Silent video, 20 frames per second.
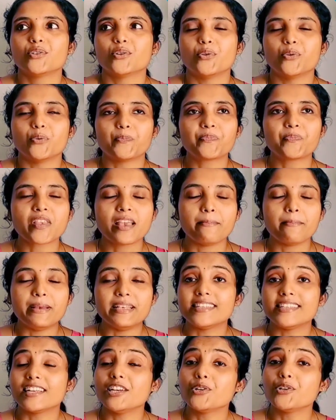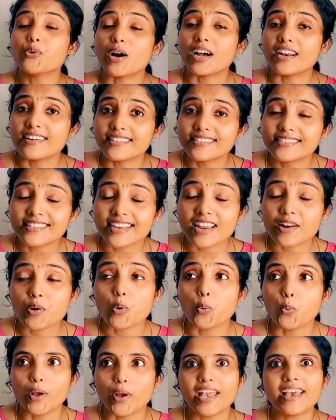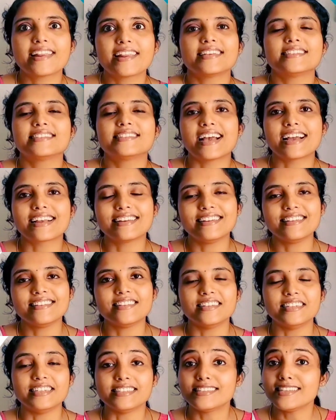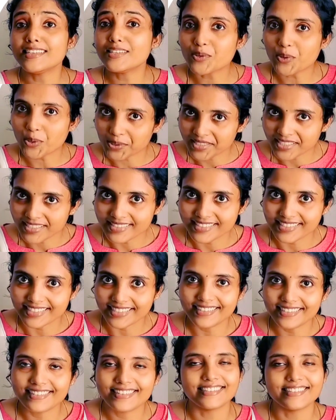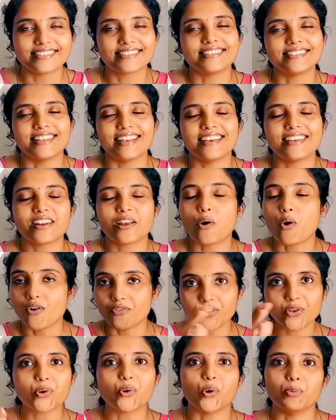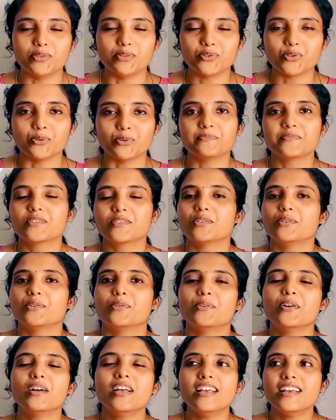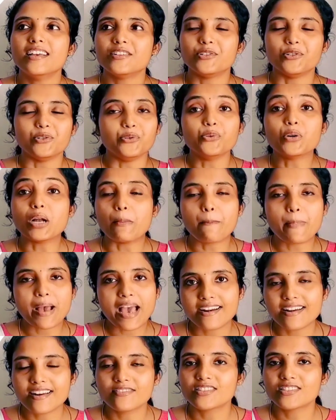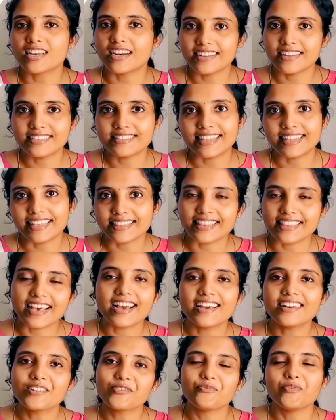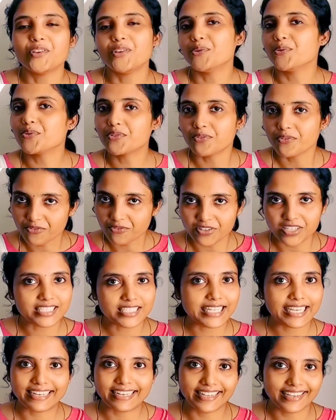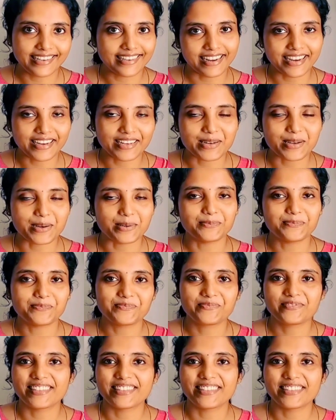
So basically to understand where exactly the disease-causing gene is there on the chromosome. So to do comparative studies like that, we use fish technique right now.